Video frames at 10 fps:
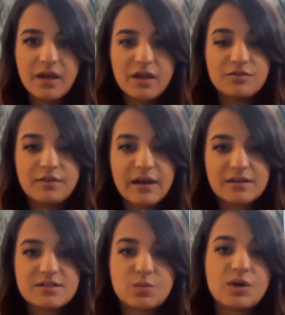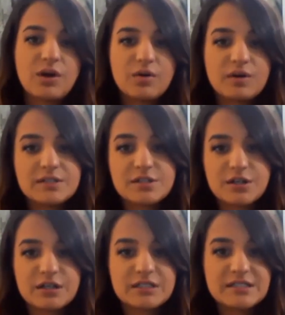In fact, we're already
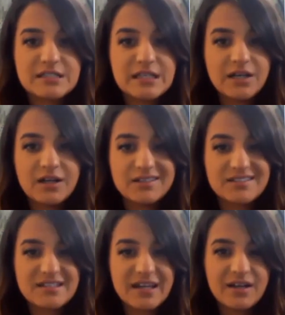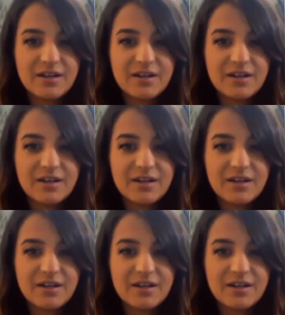starting to see non-state